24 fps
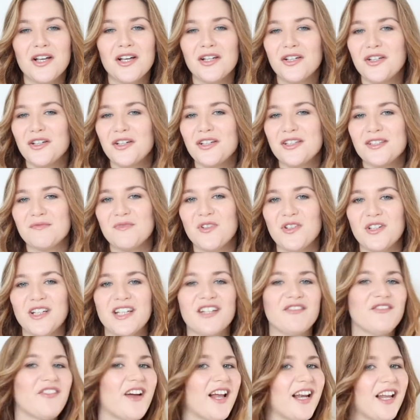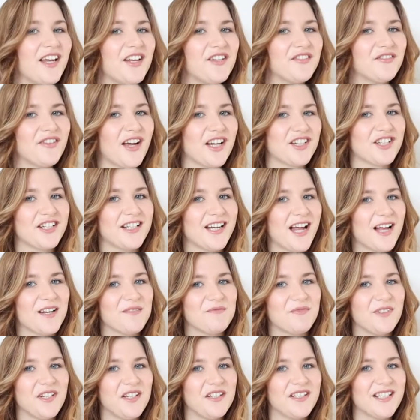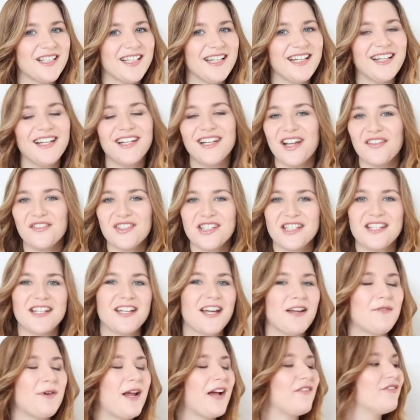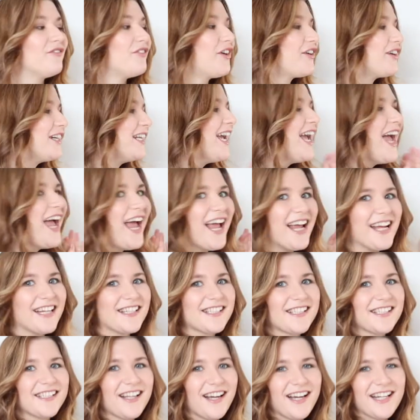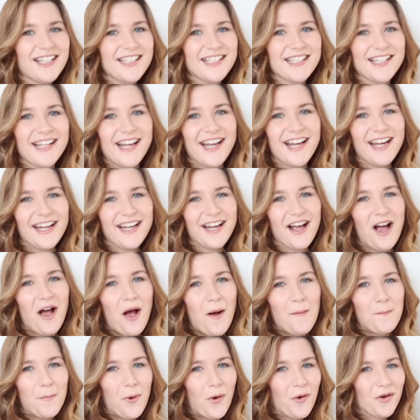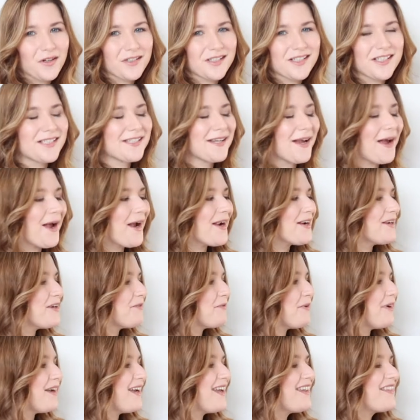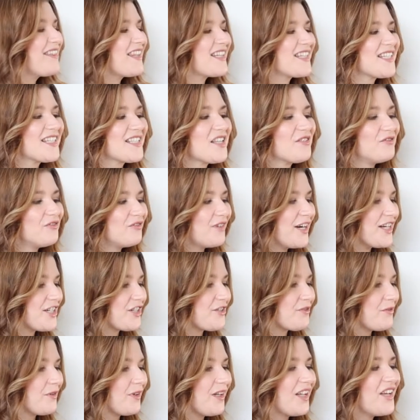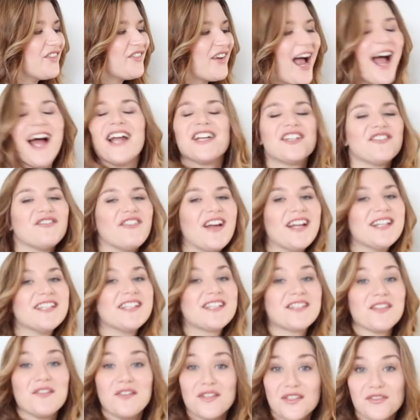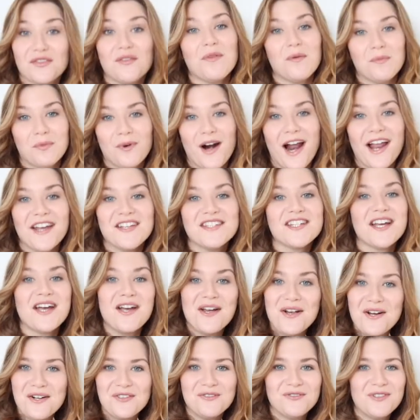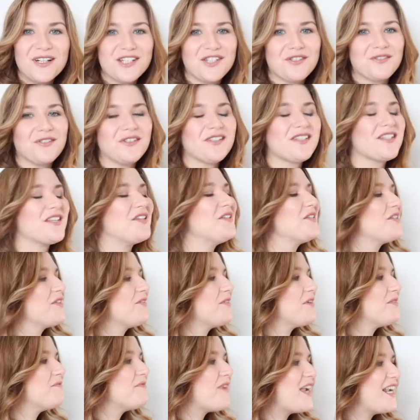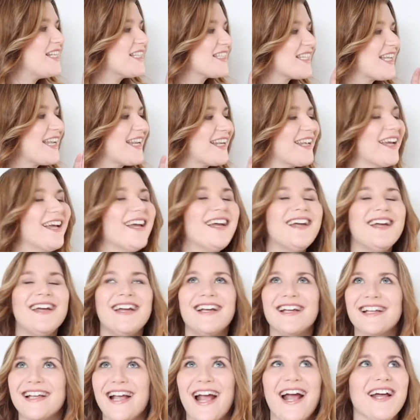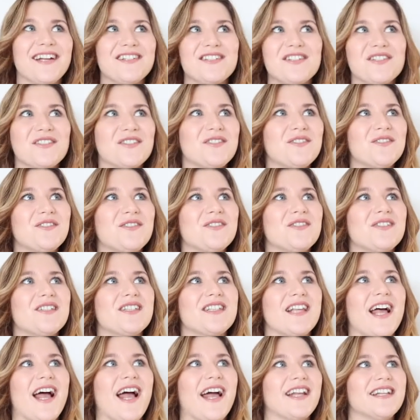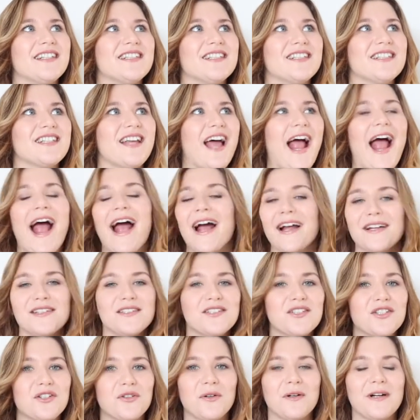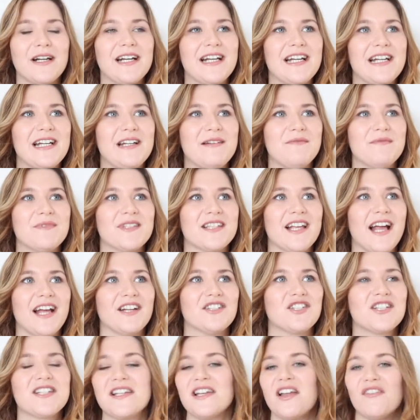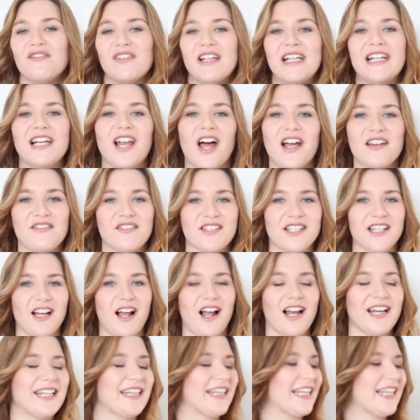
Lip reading: Good morning, fellow fashion and beauty lovers. Today we have a very exciting box to open. This is the Ritual of Advent, so it's from the brand Rituals, who do amazing candles and hand creams and just lovely lifestyle-y